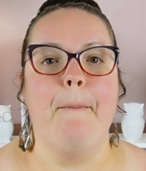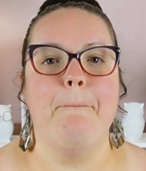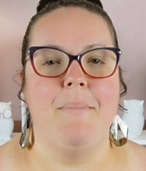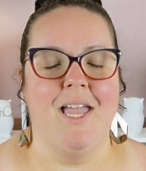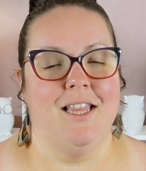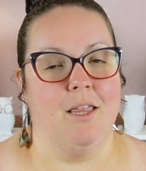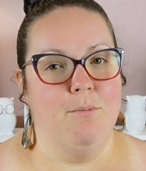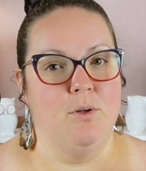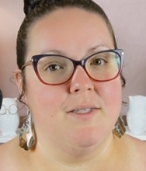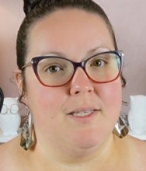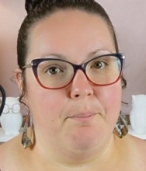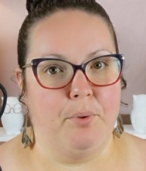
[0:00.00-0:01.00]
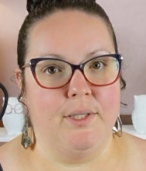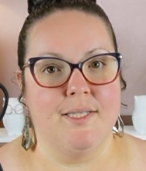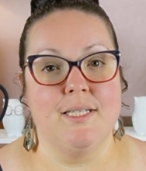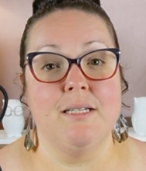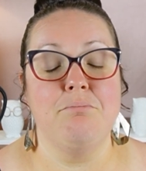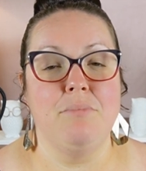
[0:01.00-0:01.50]
Make the most
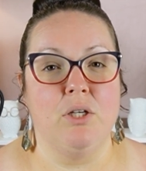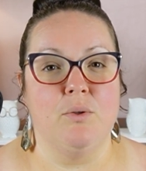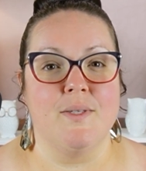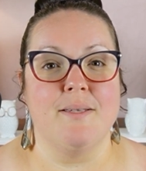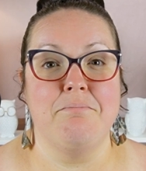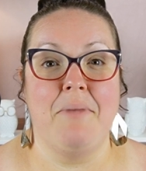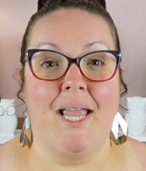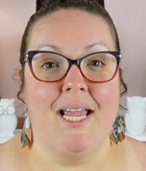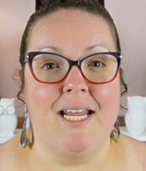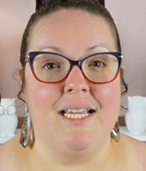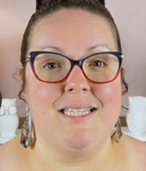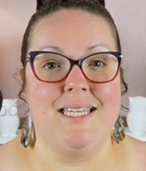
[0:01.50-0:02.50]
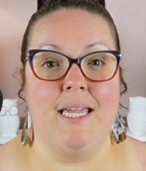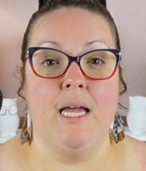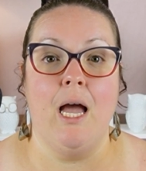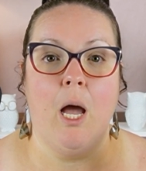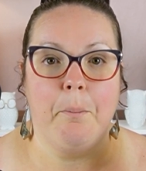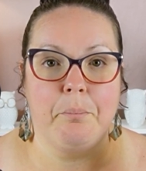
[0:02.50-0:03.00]
simplistic meals, make it easy,
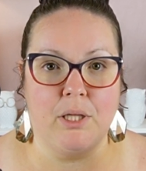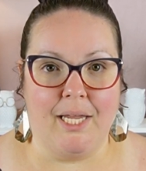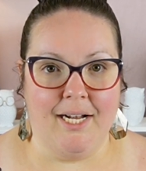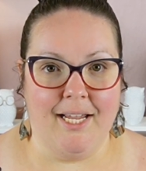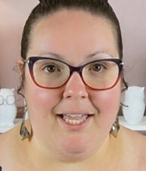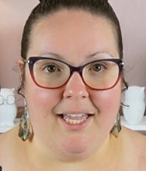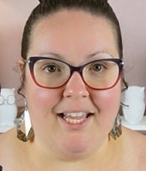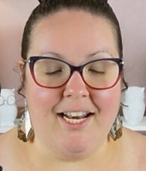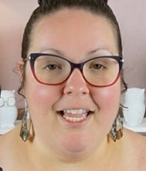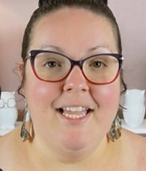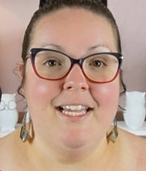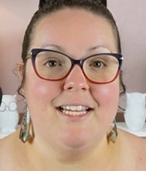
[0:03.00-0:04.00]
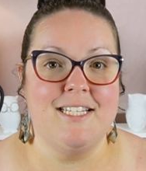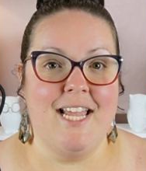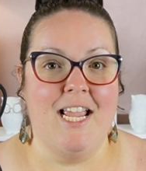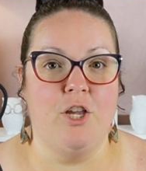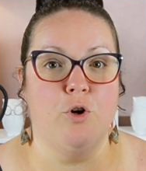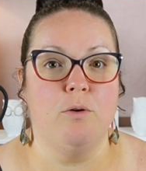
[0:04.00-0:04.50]
plan ahead,
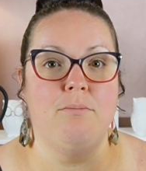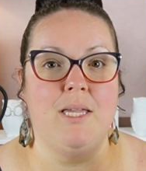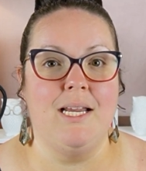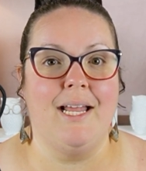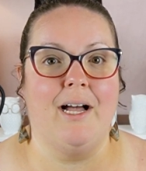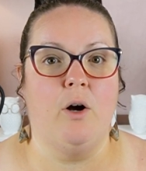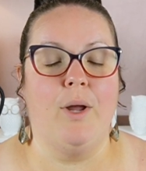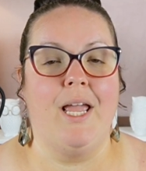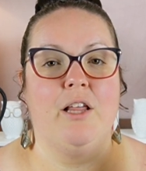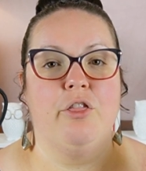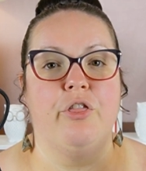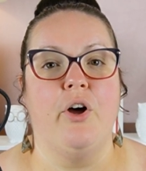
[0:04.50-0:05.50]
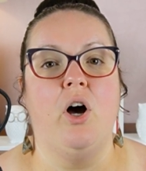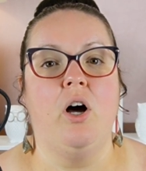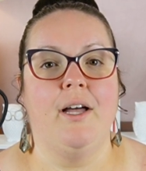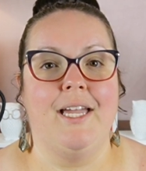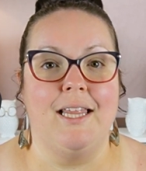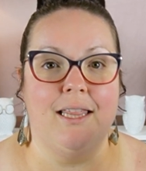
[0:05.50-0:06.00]
take your meat out and
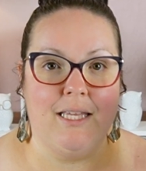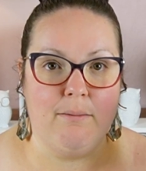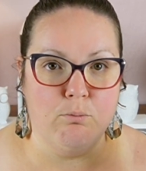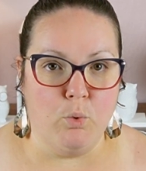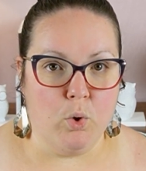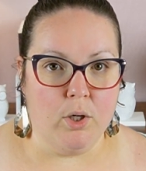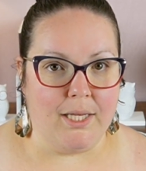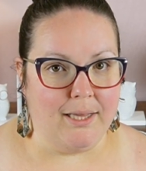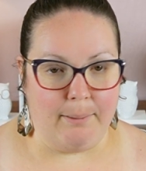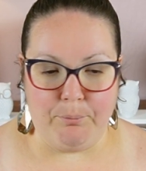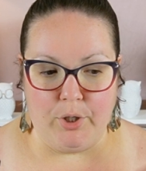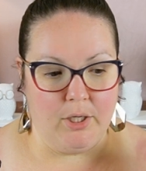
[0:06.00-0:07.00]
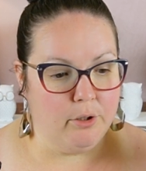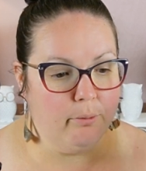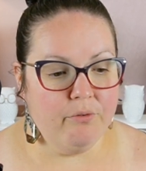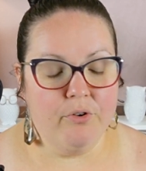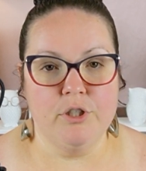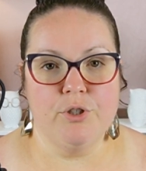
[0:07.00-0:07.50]
thaw it the morning, like put it in the
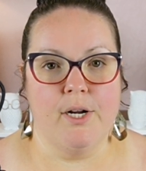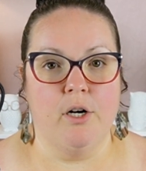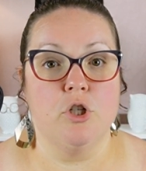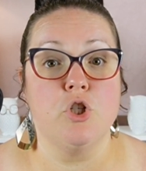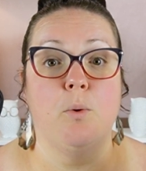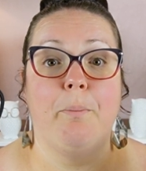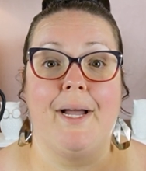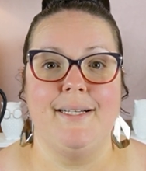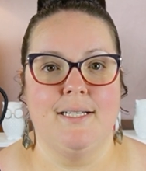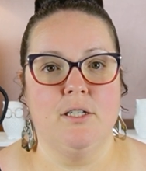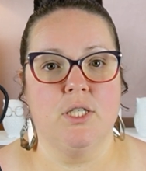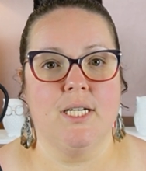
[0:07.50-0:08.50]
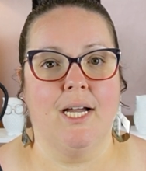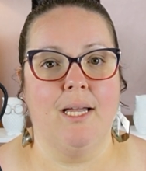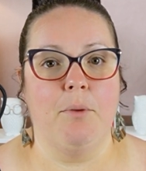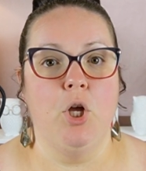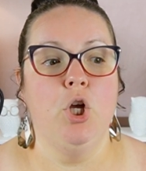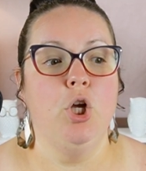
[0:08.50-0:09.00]
refrigerator so by dinner
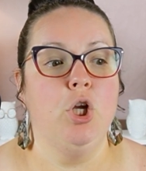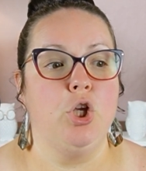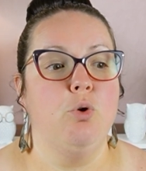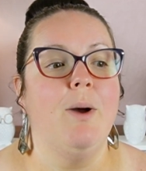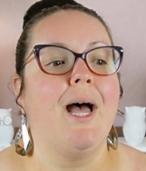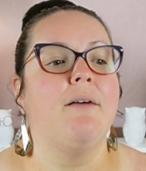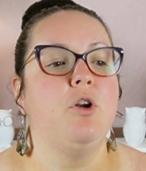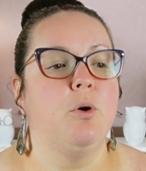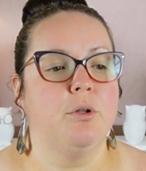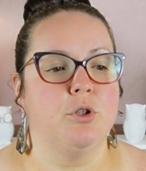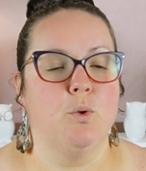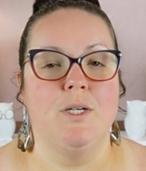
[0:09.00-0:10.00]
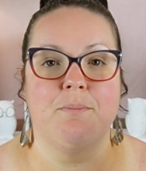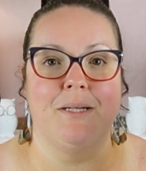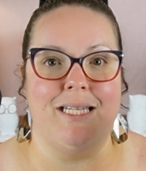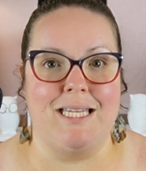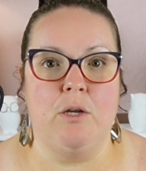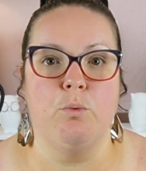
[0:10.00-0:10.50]
time you have no other choice but
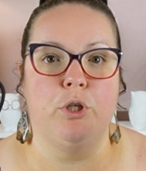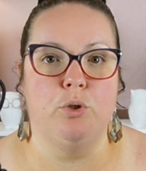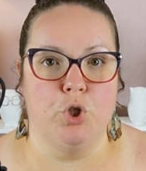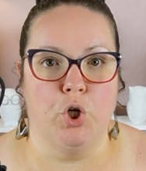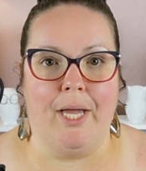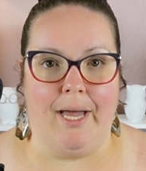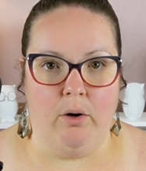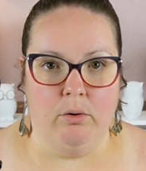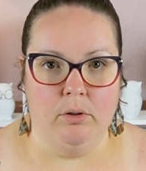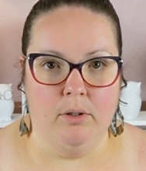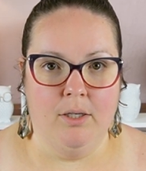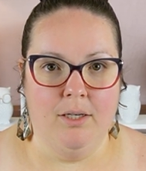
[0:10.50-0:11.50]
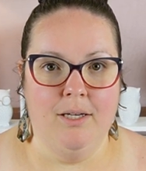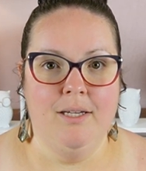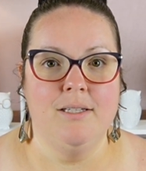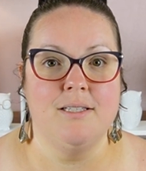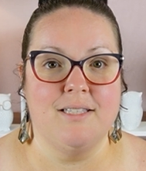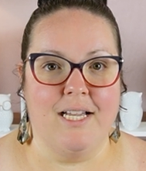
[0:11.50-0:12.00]
to eat what you took out.
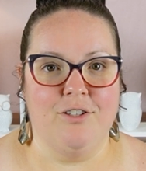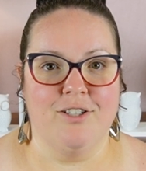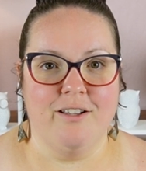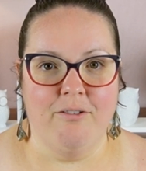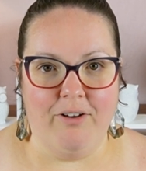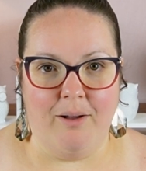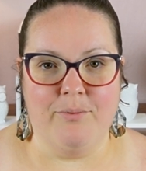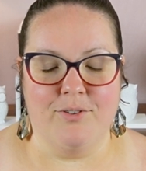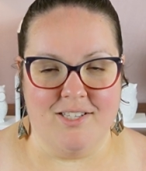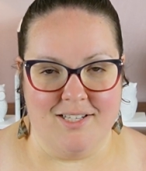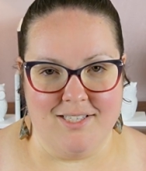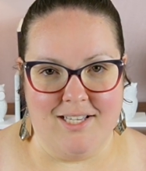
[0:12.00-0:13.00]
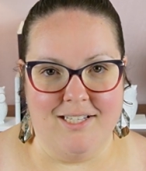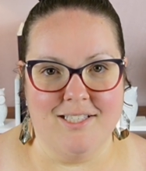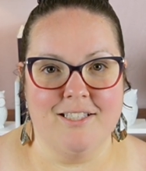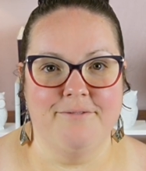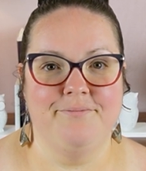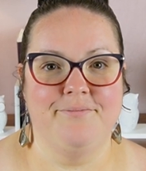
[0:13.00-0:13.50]
Set yourself up for
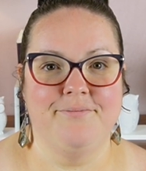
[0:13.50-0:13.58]
success.